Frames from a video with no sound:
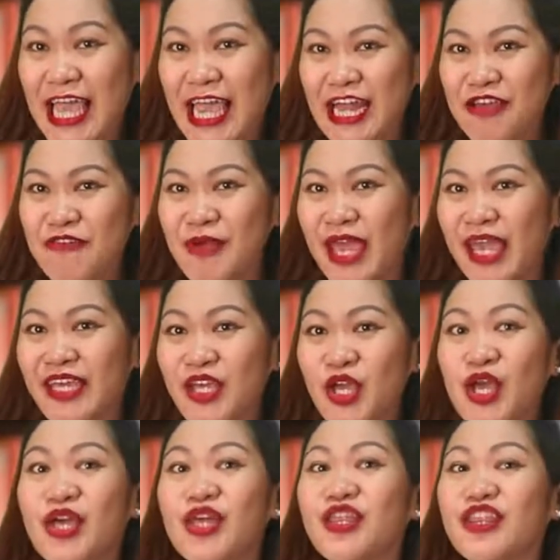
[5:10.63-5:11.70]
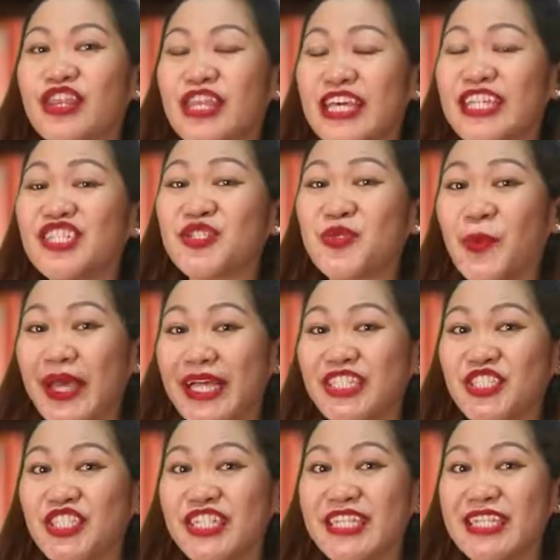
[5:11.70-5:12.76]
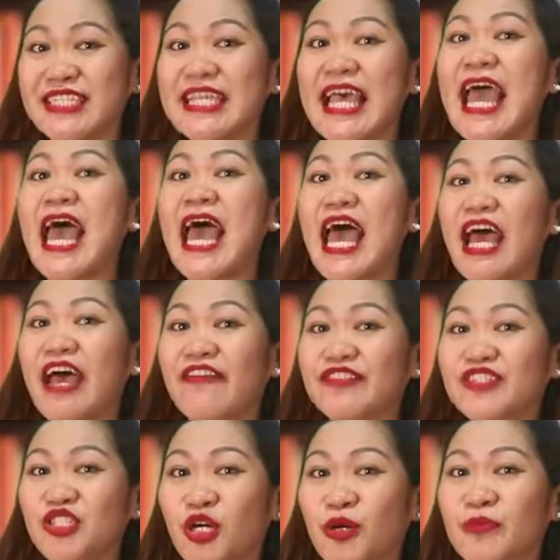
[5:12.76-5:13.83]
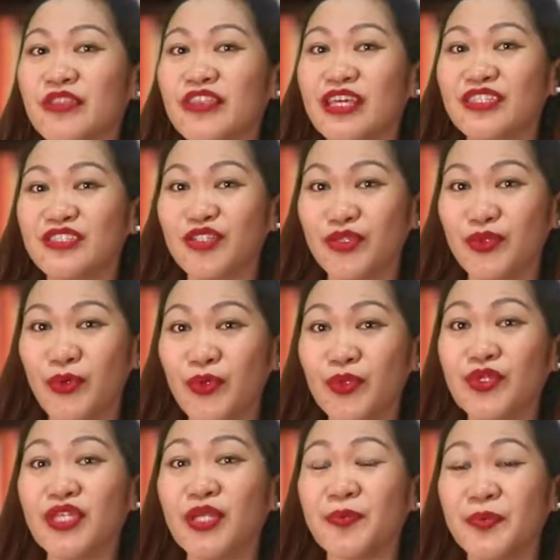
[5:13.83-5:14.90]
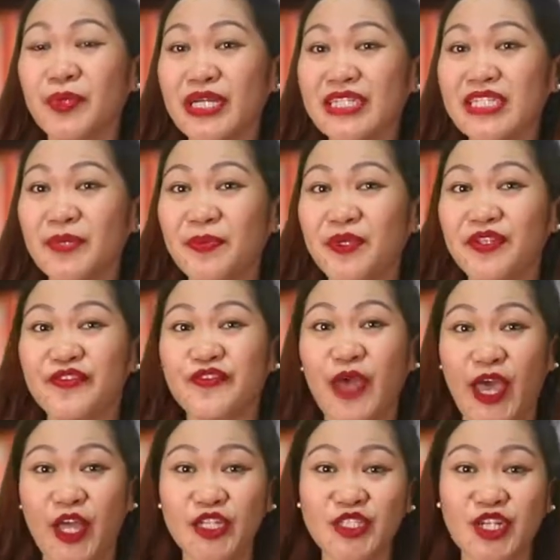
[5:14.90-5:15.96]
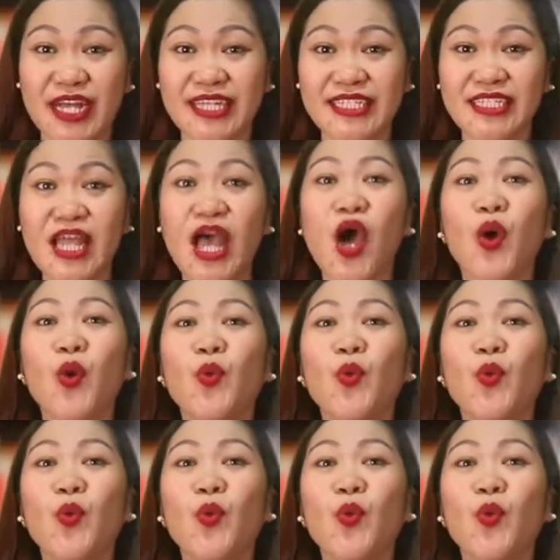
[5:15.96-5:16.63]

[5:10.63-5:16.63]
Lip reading: Anyway, these questions have something to do to the principle of contrast